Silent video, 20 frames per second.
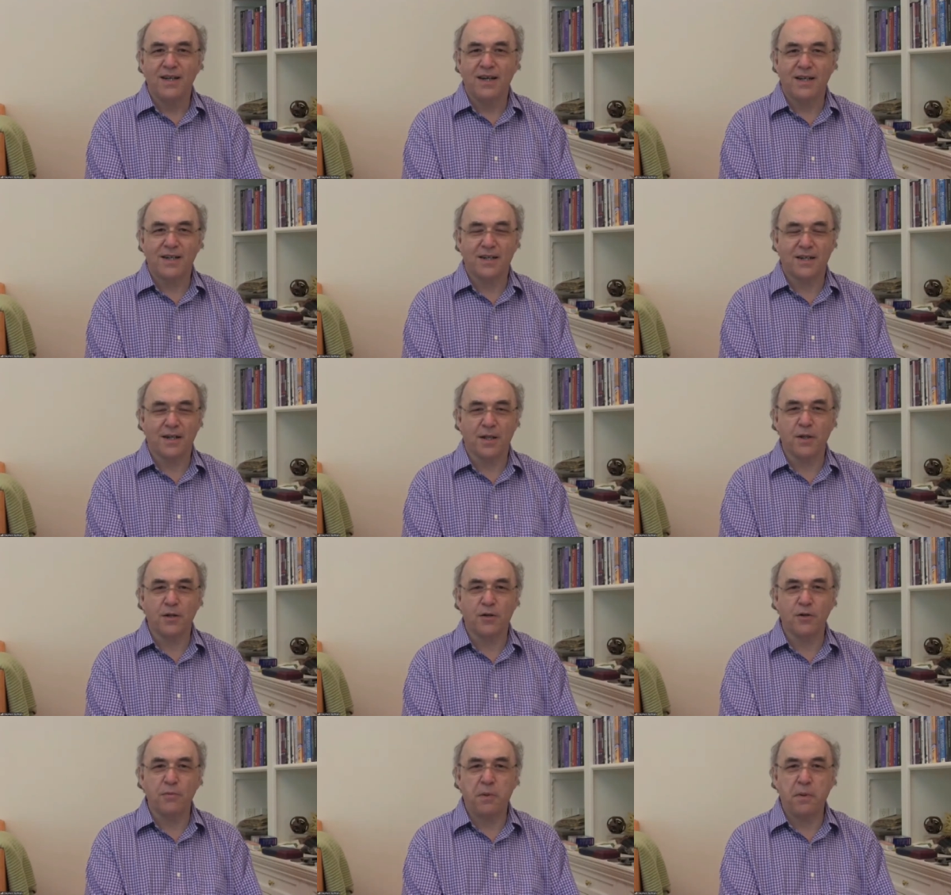And another
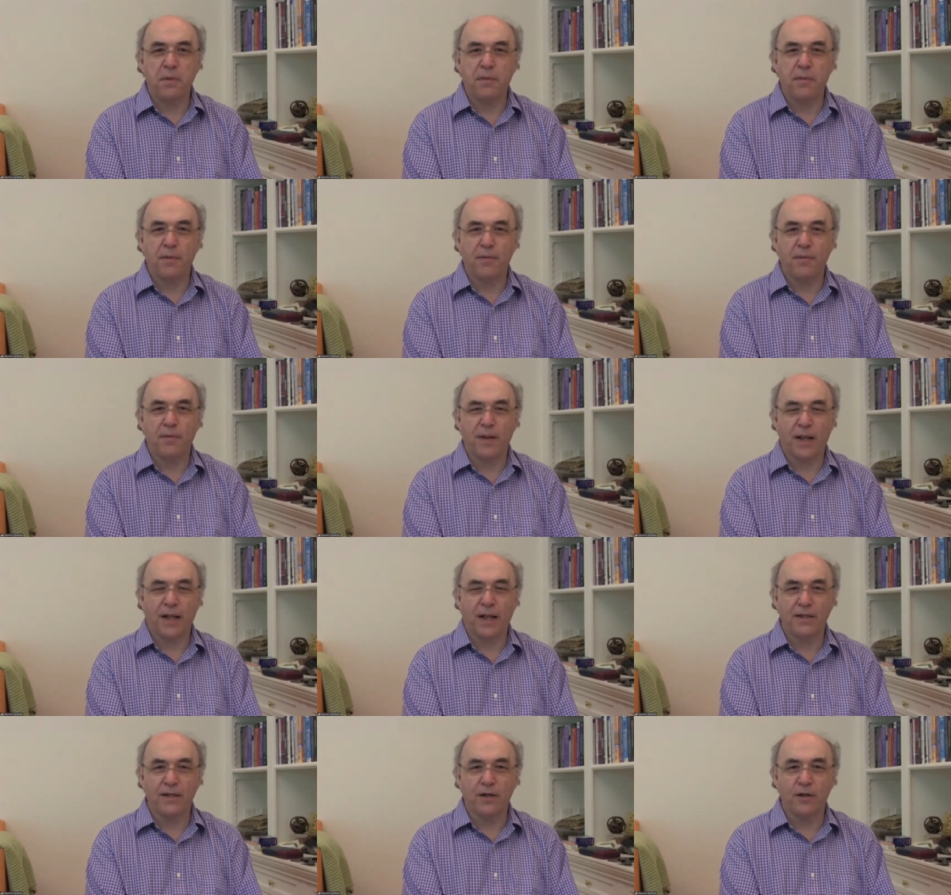group of people
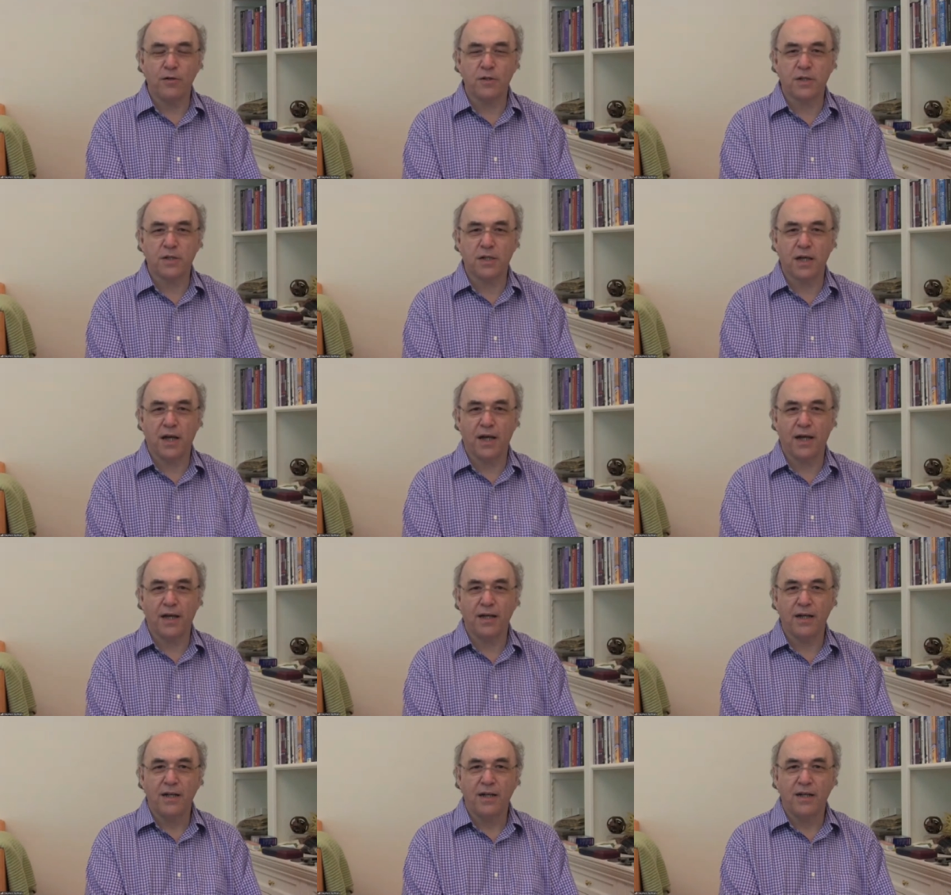I know
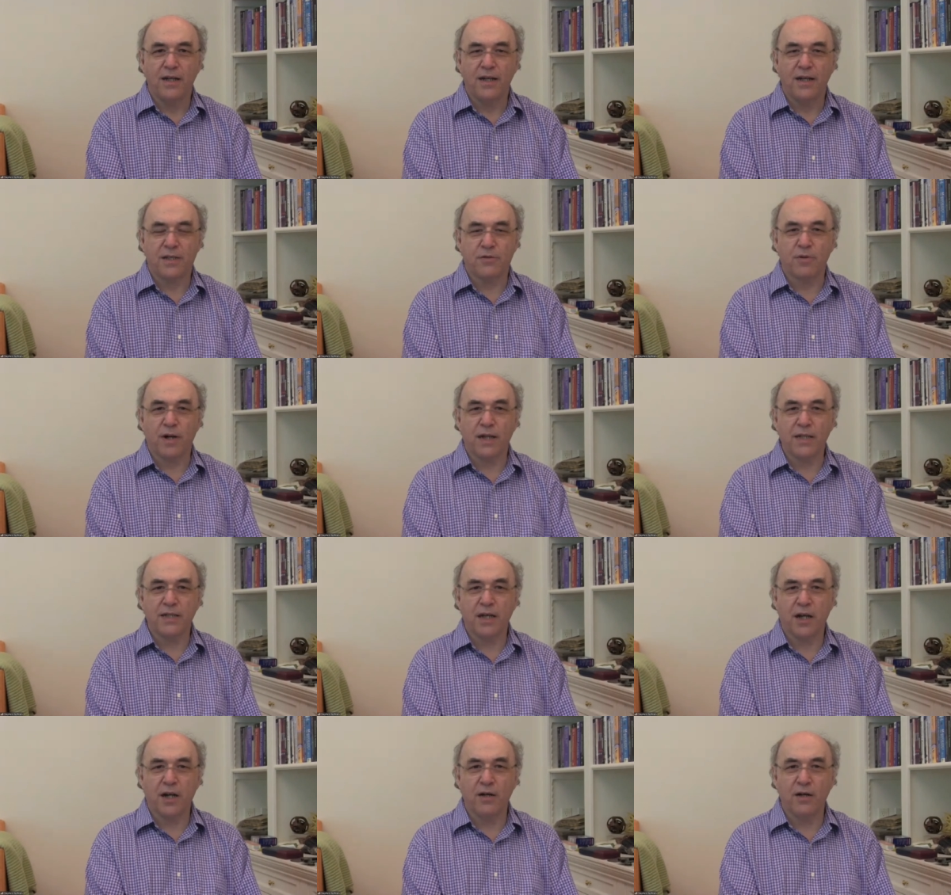say it's really
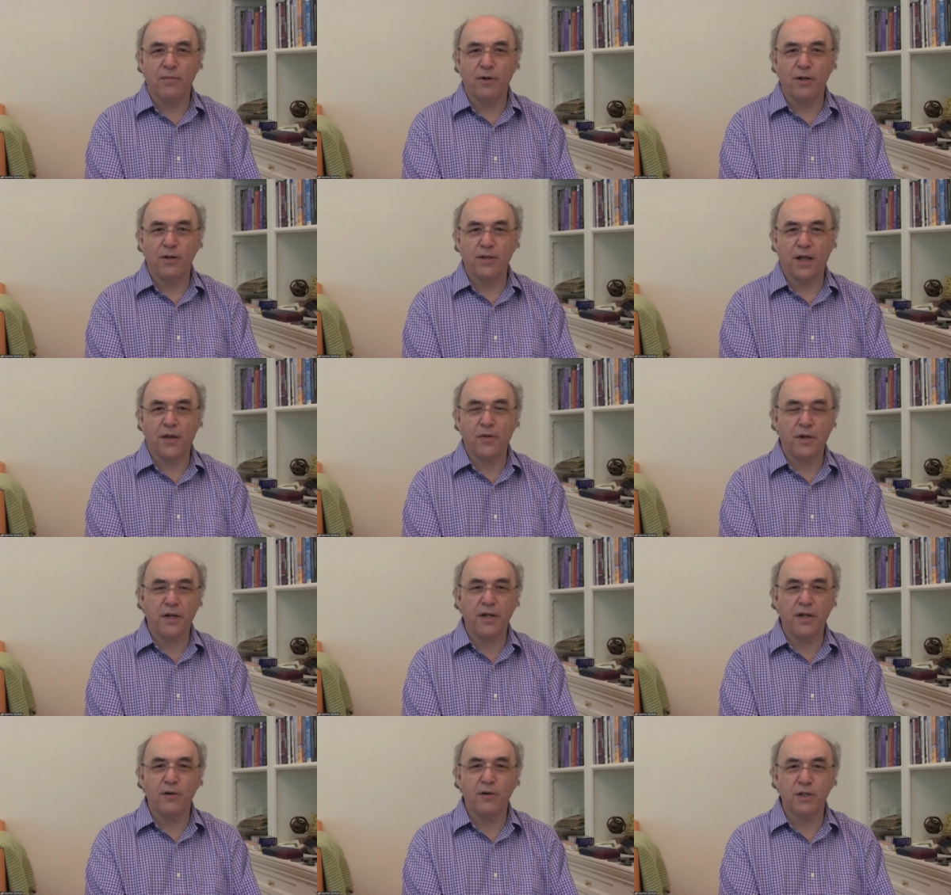terrible.
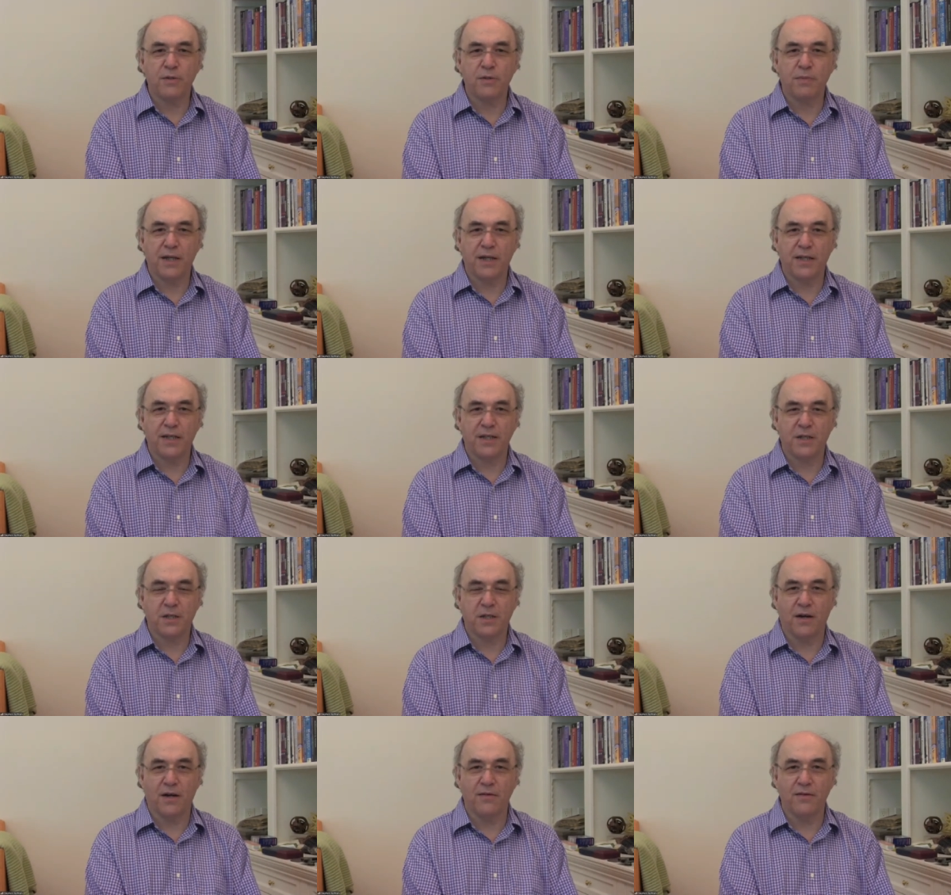Nothing new is being
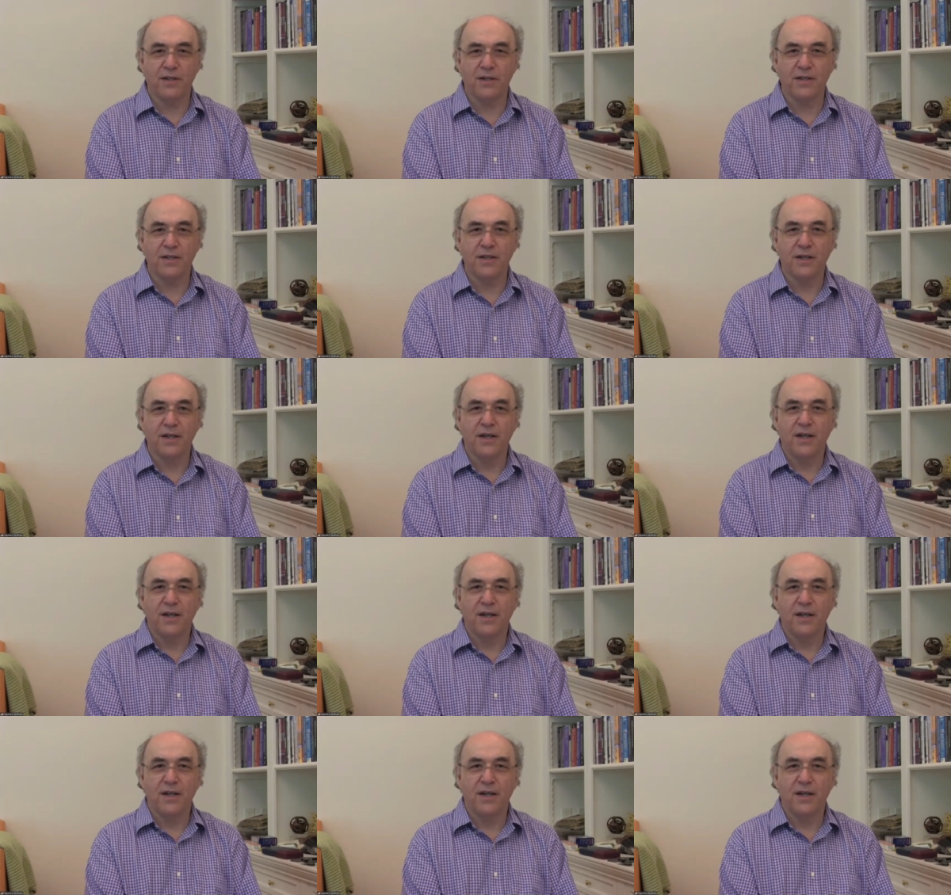discovered.